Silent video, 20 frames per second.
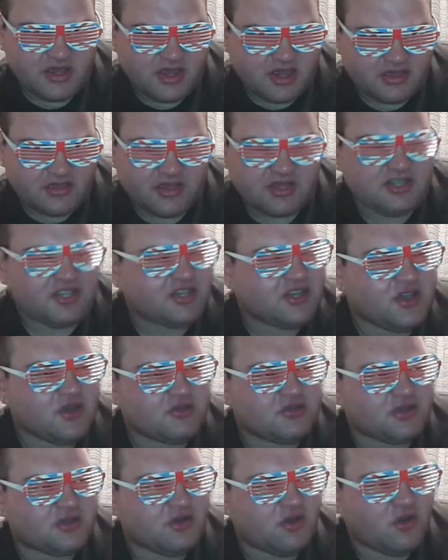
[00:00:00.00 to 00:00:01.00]
on a whole
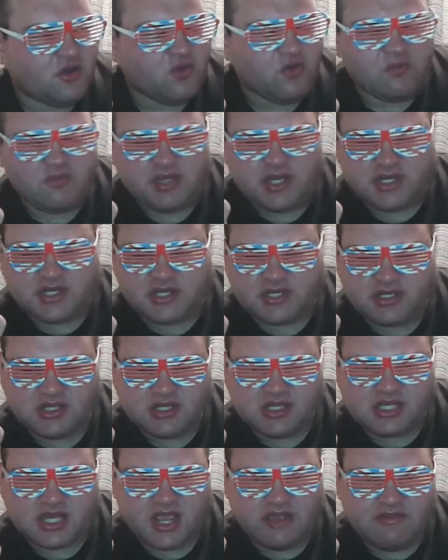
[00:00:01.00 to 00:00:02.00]
mission to save her
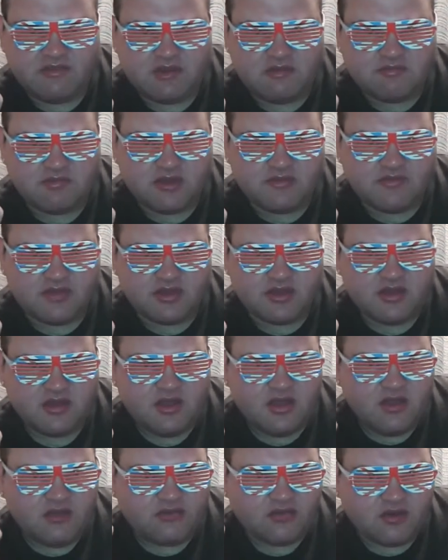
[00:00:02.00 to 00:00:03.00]
brother from the
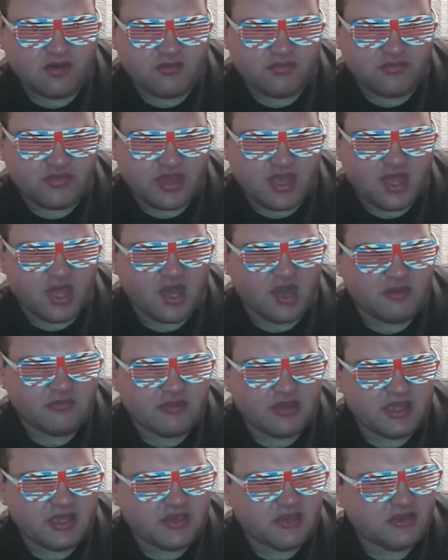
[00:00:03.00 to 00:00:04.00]
army or
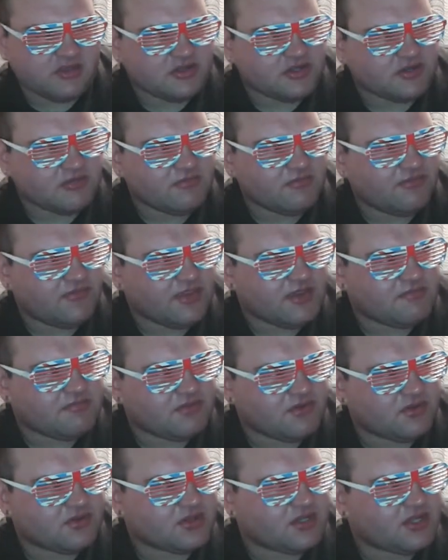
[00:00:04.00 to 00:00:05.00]
something, but
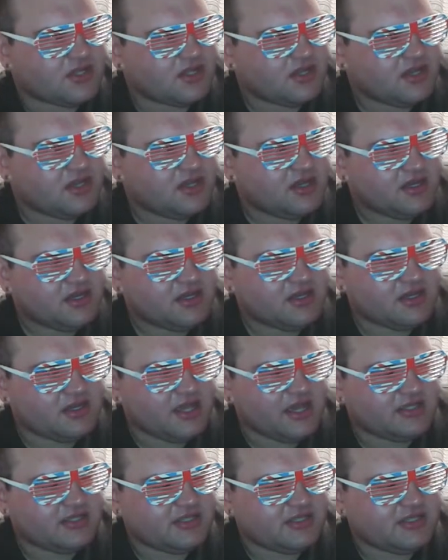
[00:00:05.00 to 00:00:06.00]
that's how you
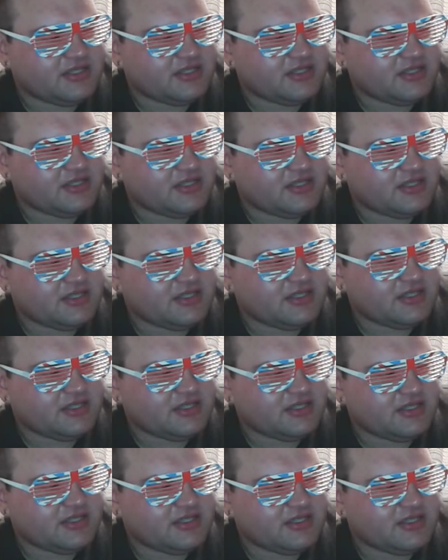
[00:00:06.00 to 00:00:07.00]
work out.
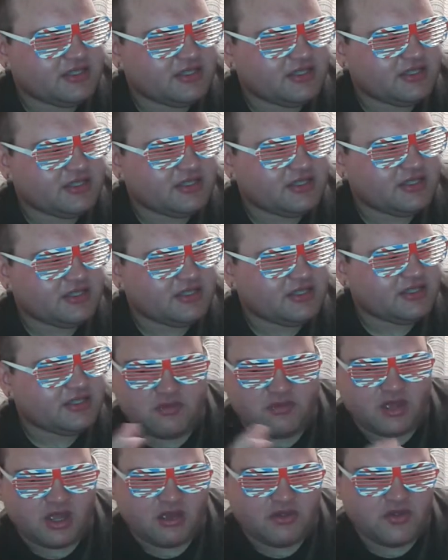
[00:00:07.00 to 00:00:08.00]
It's like this
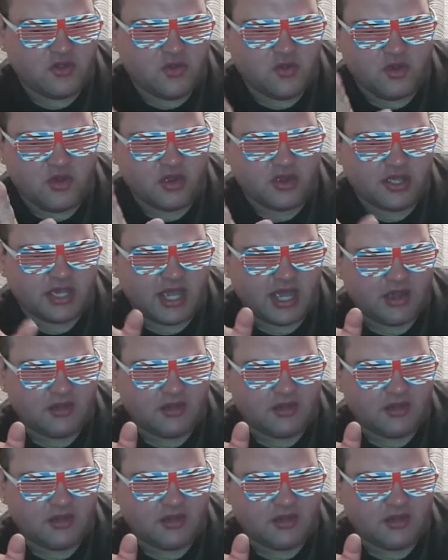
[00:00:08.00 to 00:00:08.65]
thing where the